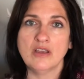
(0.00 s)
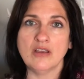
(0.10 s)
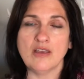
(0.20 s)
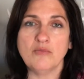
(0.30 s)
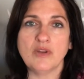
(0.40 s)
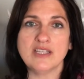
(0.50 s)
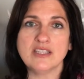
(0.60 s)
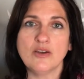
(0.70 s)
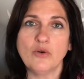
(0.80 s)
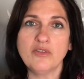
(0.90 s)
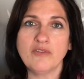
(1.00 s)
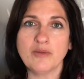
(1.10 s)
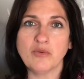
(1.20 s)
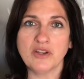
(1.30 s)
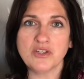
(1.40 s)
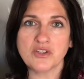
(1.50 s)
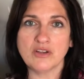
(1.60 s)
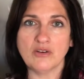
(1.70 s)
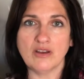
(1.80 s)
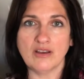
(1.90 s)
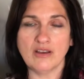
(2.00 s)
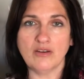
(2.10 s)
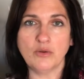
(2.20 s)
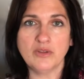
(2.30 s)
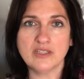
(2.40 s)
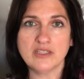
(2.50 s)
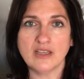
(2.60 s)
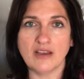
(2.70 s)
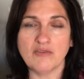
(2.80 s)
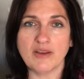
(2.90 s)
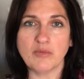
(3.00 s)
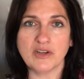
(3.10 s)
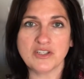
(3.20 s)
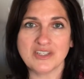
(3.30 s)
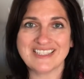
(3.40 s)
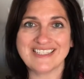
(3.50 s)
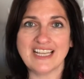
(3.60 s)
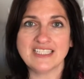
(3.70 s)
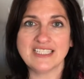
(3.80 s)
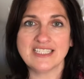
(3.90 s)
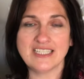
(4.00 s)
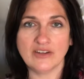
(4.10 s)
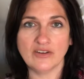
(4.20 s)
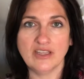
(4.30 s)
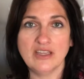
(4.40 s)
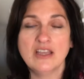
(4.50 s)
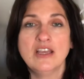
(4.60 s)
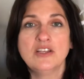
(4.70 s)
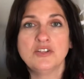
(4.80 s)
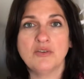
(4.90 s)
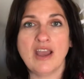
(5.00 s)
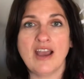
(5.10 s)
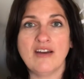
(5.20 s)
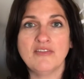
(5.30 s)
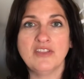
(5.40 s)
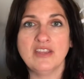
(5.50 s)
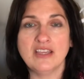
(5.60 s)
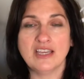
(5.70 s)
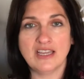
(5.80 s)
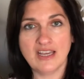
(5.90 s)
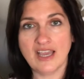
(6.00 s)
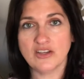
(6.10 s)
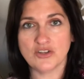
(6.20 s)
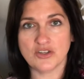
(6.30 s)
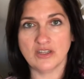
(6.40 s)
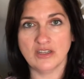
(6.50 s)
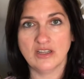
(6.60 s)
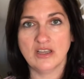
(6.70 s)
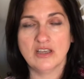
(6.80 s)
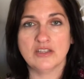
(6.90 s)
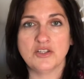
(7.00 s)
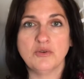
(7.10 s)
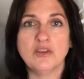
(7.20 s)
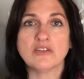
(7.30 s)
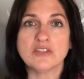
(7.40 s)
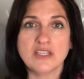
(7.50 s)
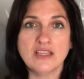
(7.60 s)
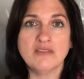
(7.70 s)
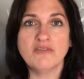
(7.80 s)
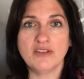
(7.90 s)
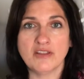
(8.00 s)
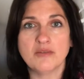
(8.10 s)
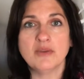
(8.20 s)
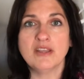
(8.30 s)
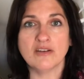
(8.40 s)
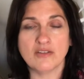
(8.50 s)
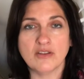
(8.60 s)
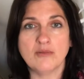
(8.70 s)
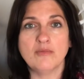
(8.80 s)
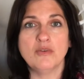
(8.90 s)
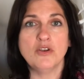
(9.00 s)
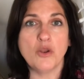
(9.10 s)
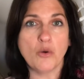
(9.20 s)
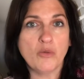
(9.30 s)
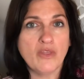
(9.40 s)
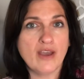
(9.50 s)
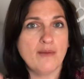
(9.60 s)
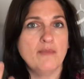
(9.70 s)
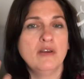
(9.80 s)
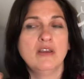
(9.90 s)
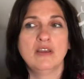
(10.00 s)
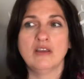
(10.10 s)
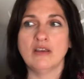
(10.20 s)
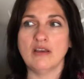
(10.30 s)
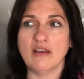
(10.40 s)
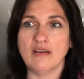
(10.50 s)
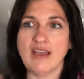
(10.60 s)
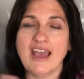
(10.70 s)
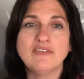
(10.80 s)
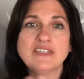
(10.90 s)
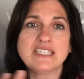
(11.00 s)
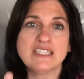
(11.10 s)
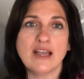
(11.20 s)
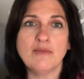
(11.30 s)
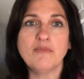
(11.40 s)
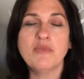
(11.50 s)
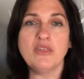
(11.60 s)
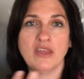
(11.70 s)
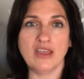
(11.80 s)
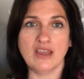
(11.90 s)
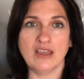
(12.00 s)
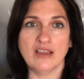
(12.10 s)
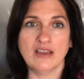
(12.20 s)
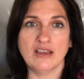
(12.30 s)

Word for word: And when I say hold the vibration, holding a vibration is necessary to have the connection to either see them, feel them, hear them, know them, uh, have something